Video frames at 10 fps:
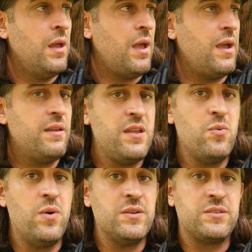and he
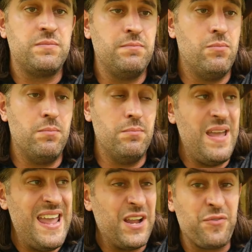was
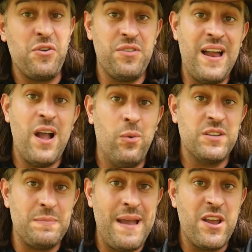angrier than I
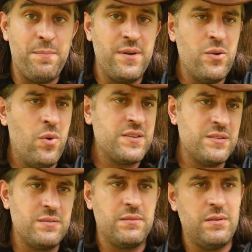was about it, but he
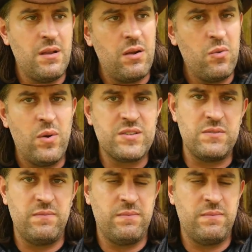wasn't, you know, he wasn't